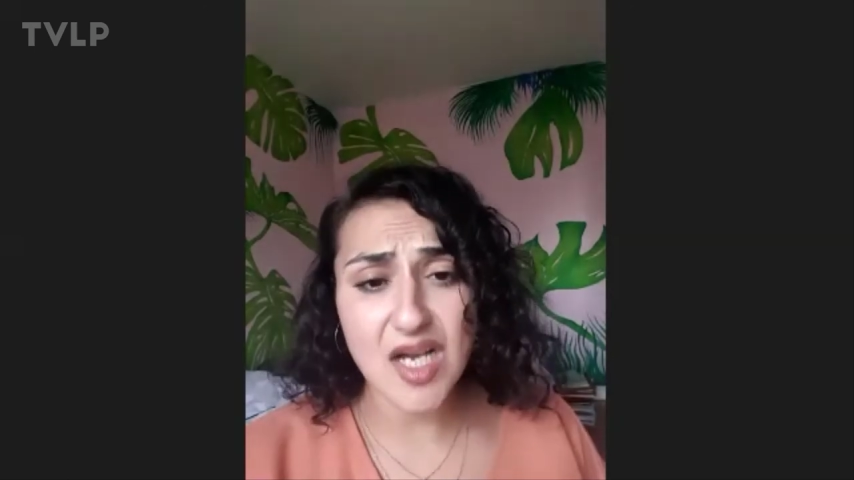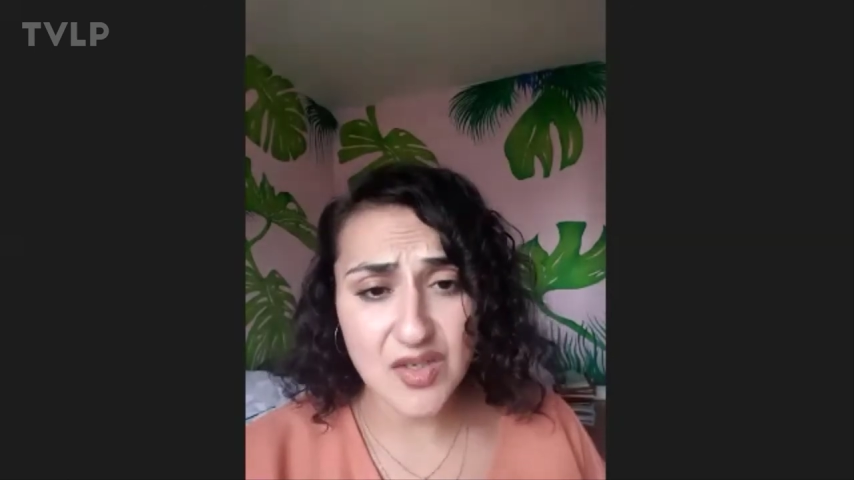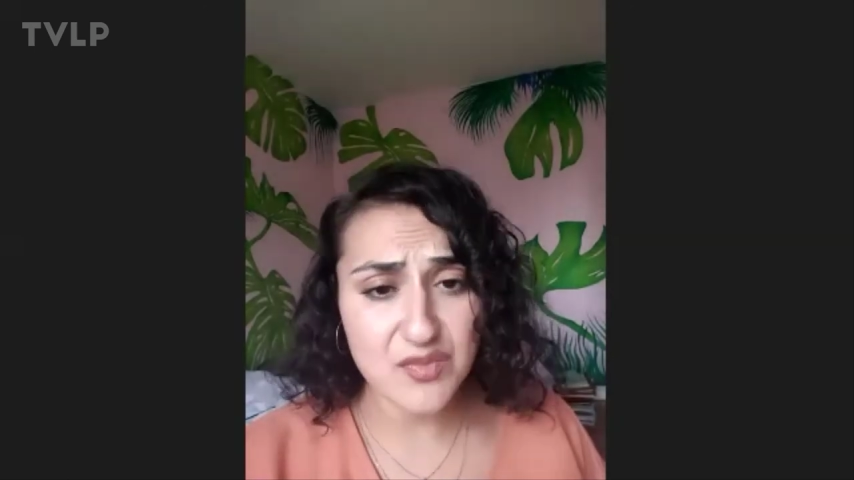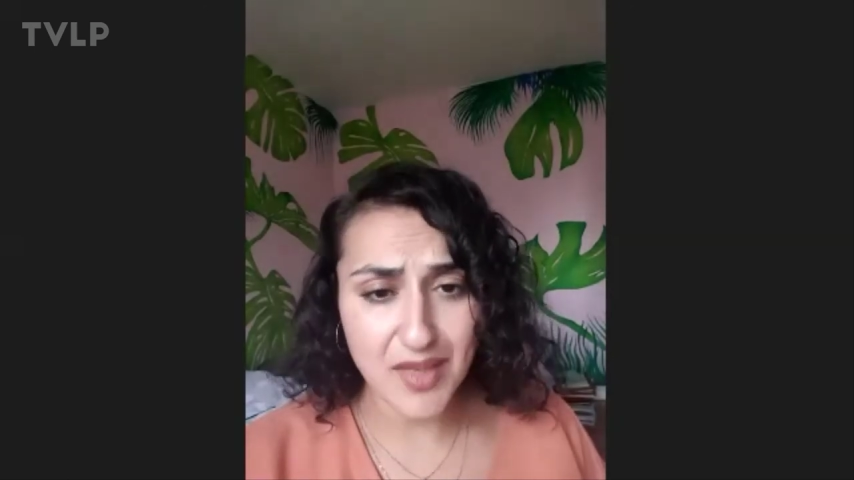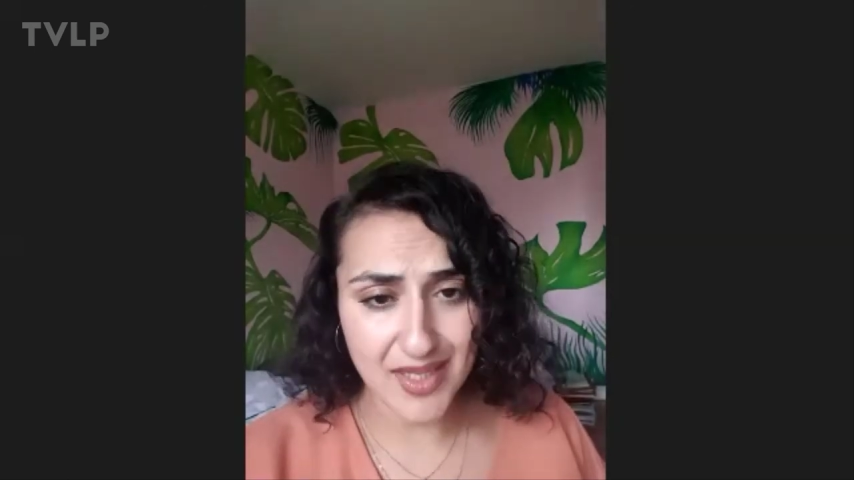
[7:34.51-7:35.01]

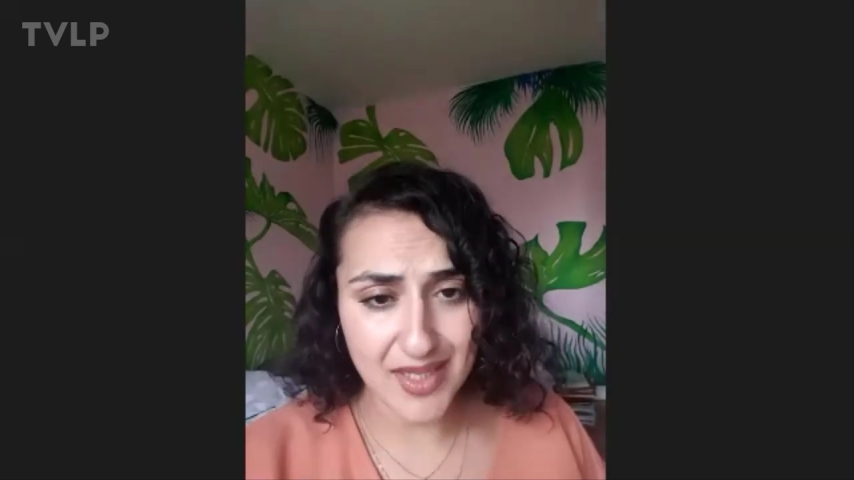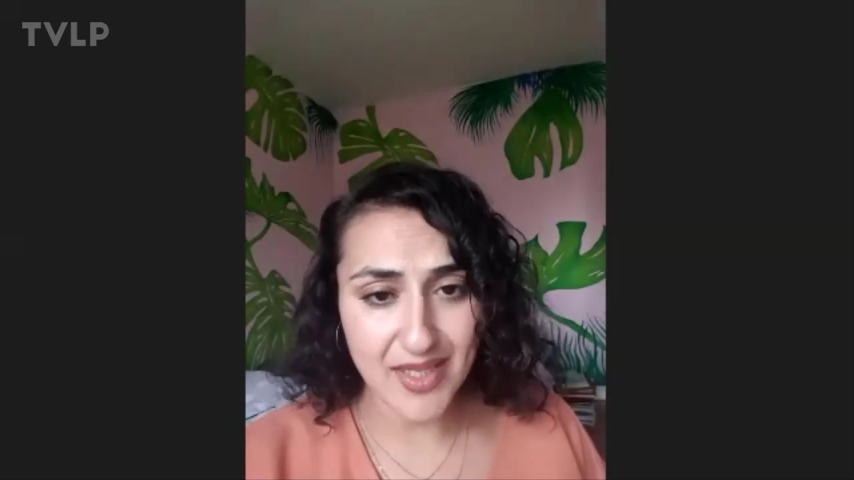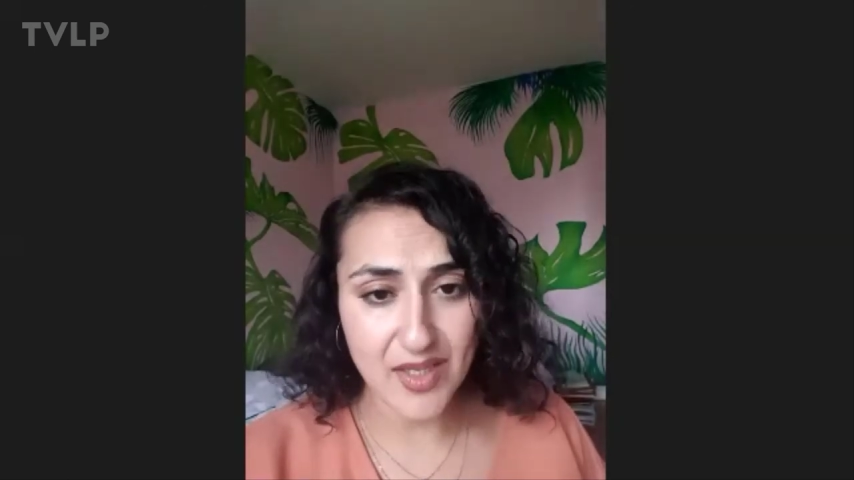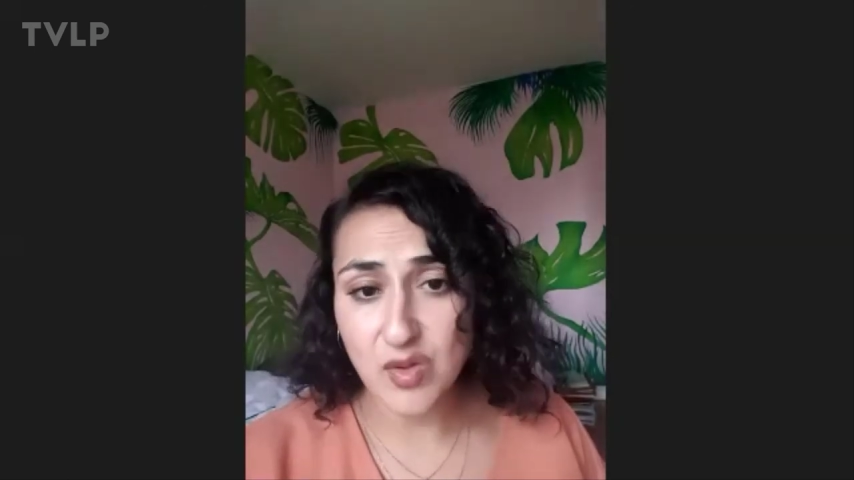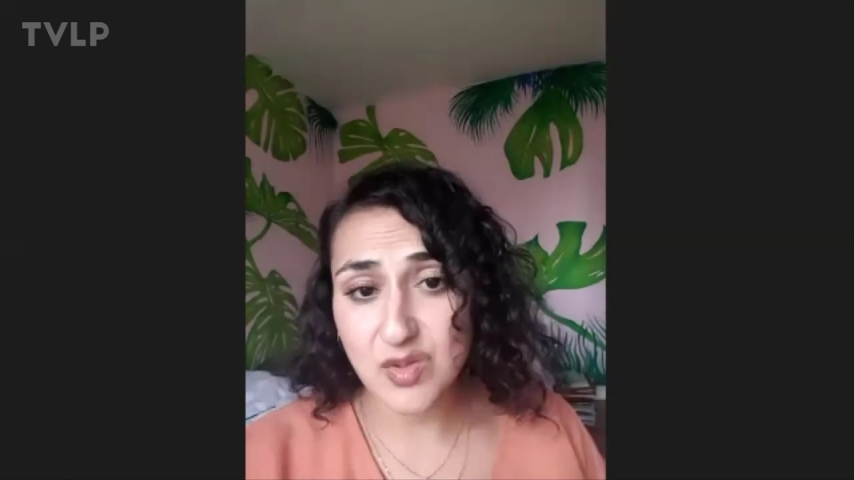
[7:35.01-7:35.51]
ton of
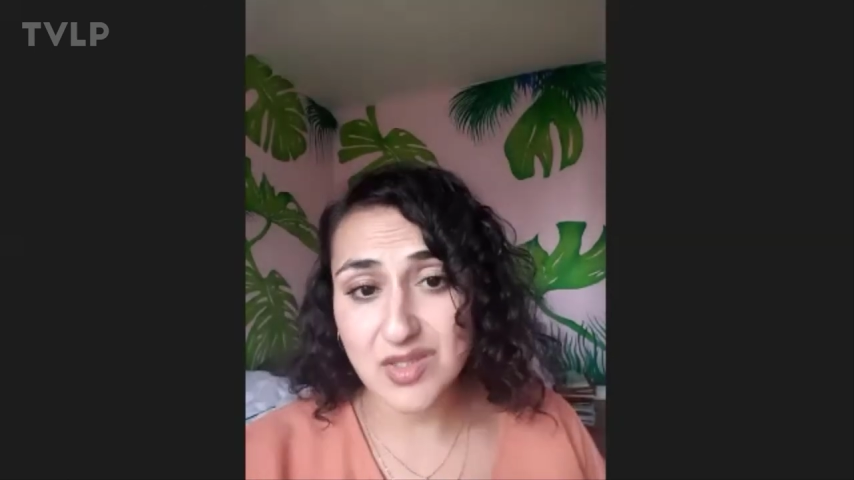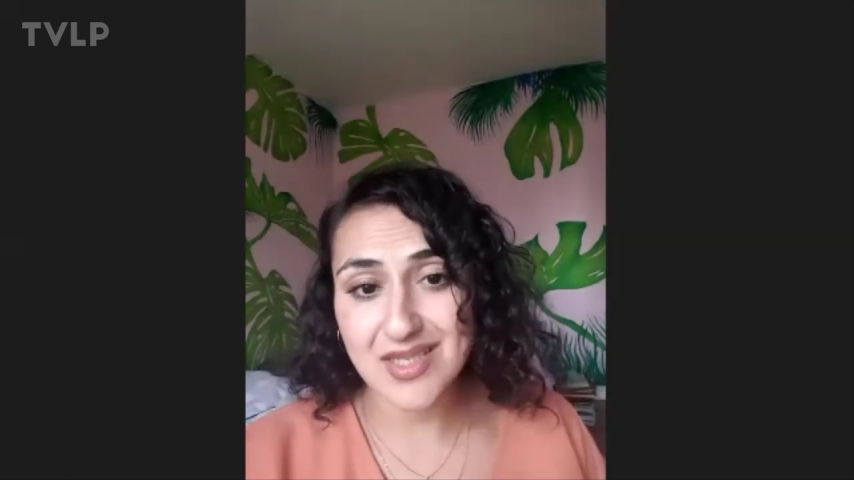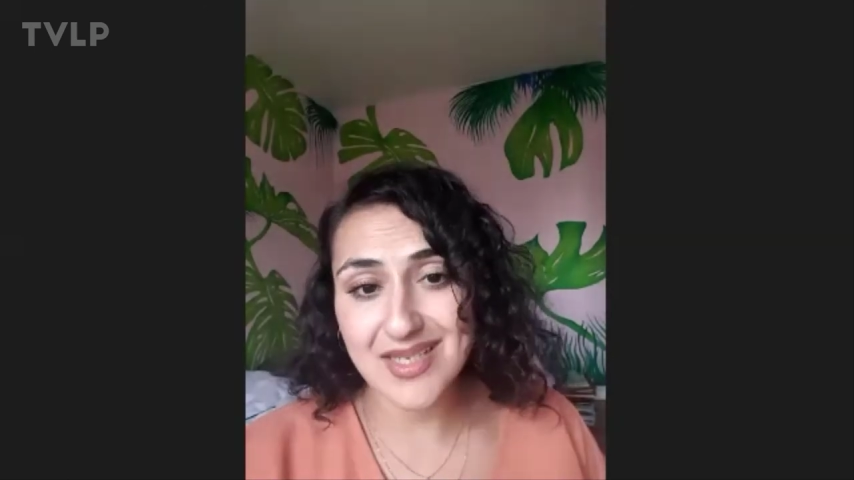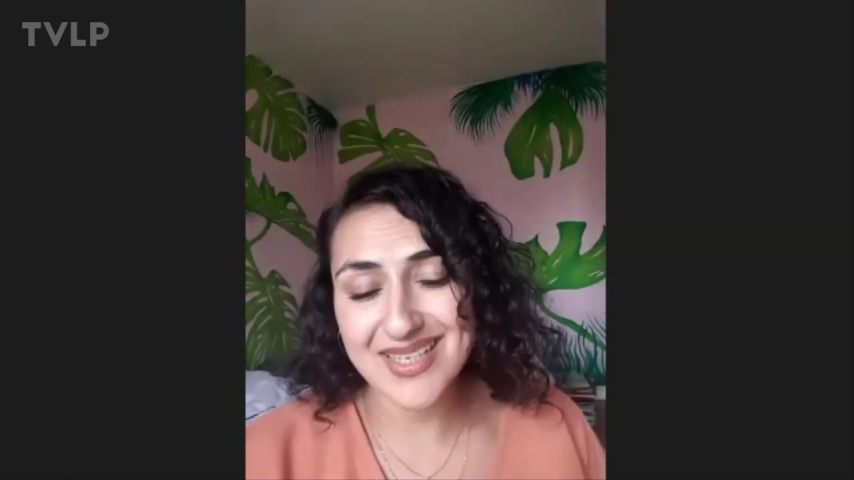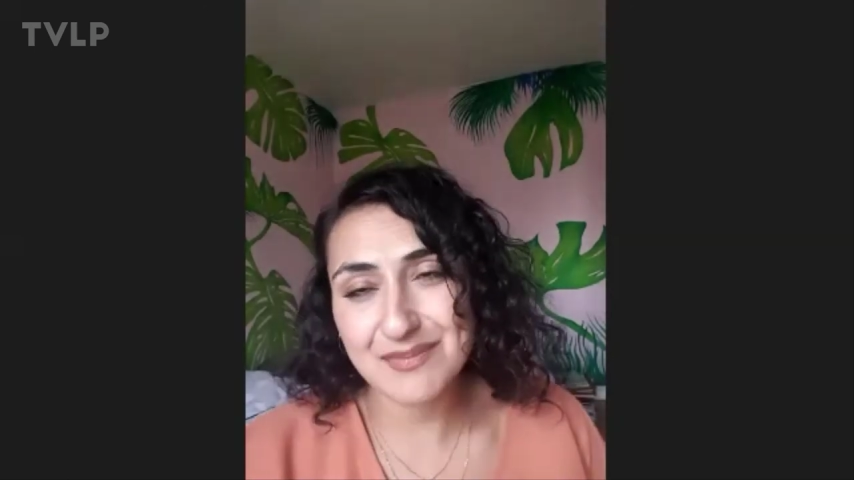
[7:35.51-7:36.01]
money on